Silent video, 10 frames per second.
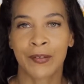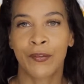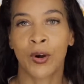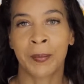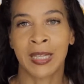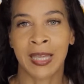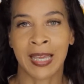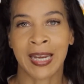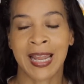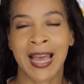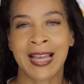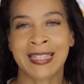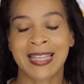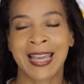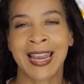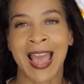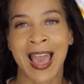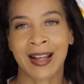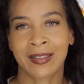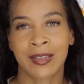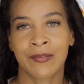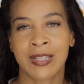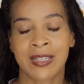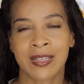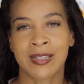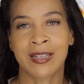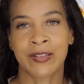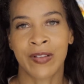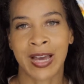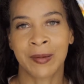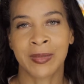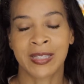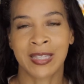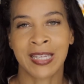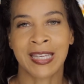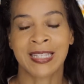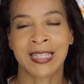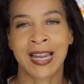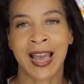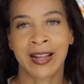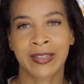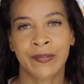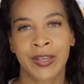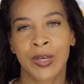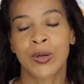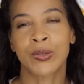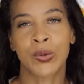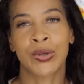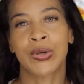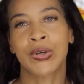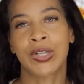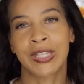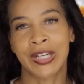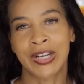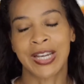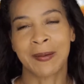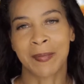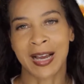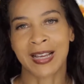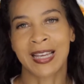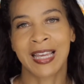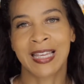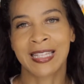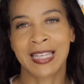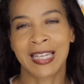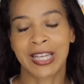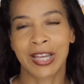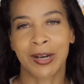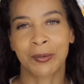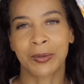formulated as inactive, and since this vitamin C is inactive, it goes on earlier in my skincare